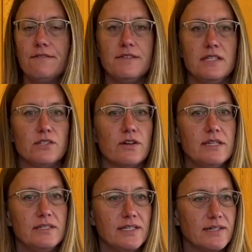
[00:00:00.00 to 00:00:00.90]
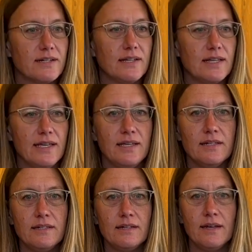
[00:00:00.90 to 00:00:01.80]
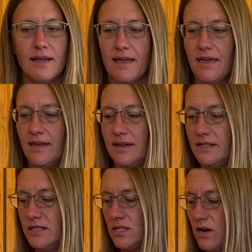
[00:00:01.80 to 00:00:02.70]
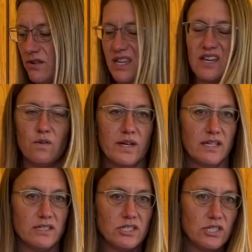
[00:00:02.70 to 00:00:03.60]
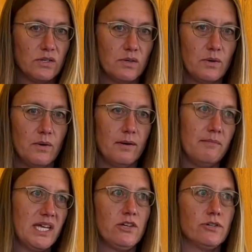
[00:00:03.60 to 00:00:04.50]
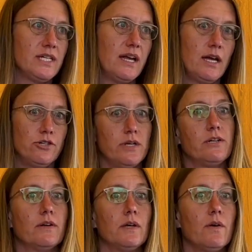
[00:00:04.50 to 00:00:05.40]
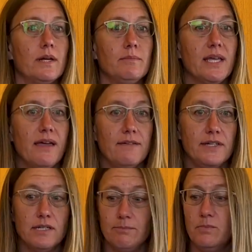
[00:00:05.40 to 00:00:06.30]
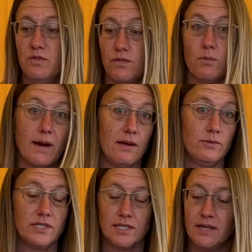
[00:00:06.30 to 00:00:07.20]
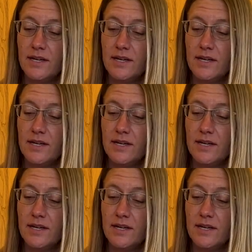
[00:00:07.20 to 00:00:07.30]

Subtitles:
these are easy to clean, and are they going to make your dehydrator incredibly heavy to move around?